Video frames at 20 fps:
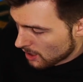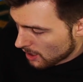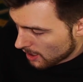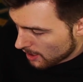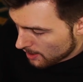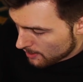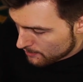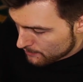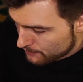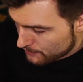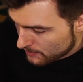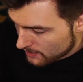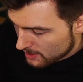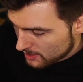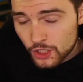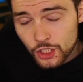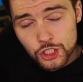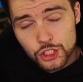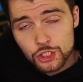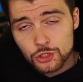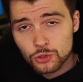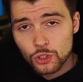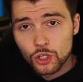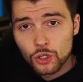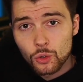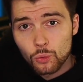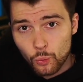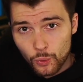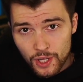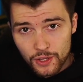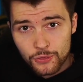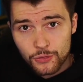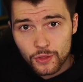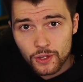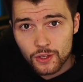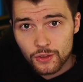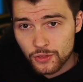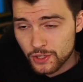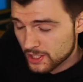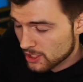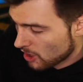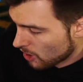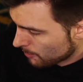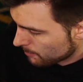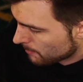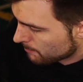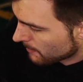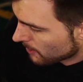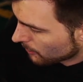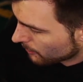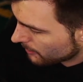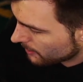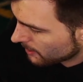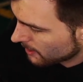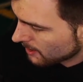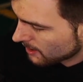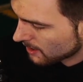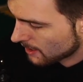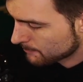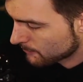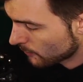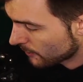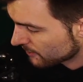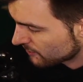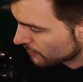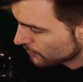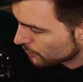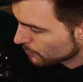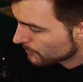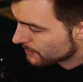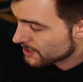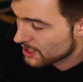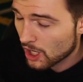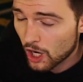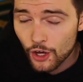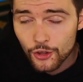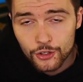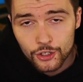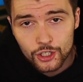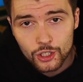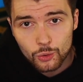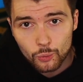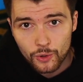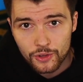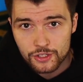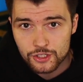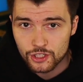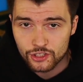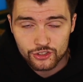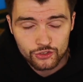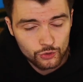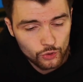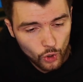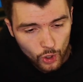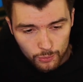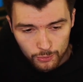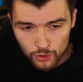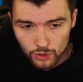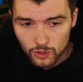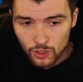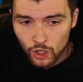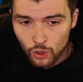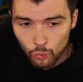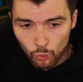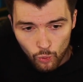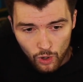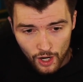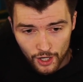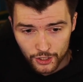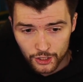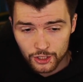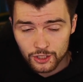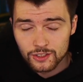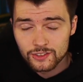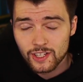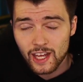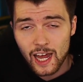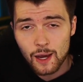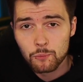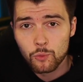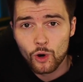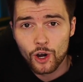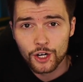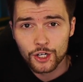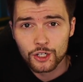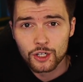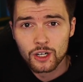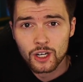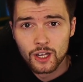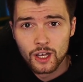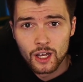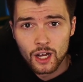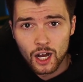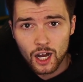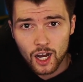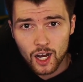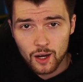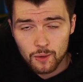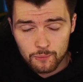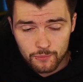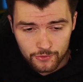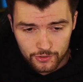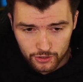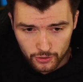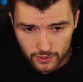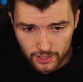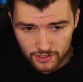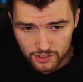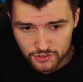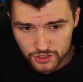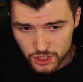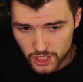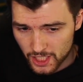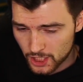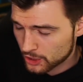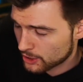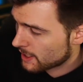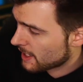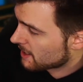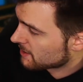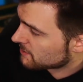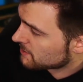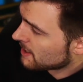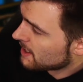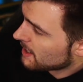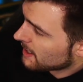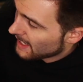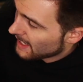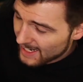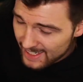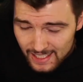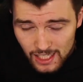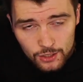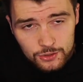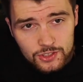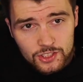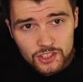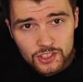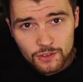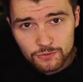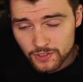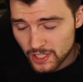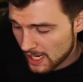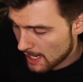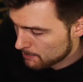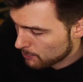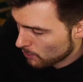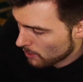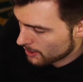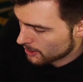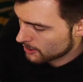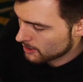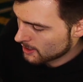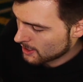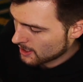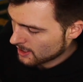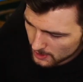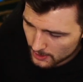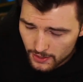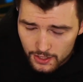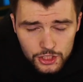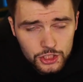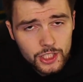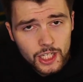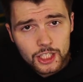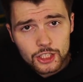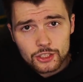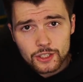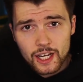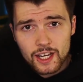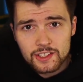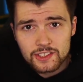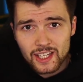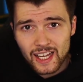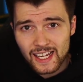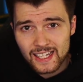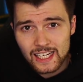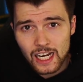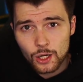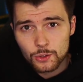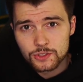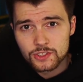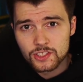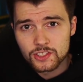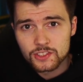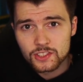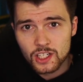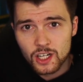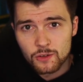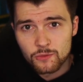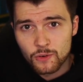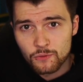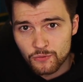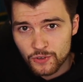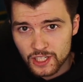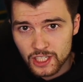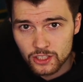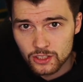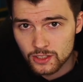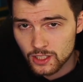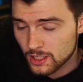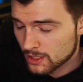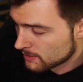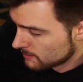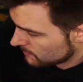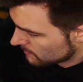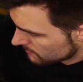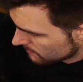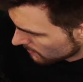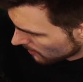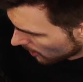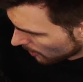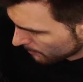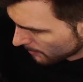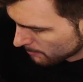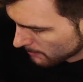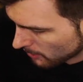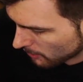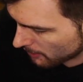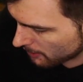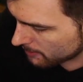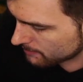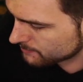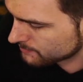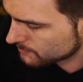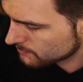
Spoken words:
of control with the almond milk, and I'm going to do the other with just normal water, tap water. So this shaker has 8 ounces of tap water, and this shaker has 8 ounces of vanilla almond milk.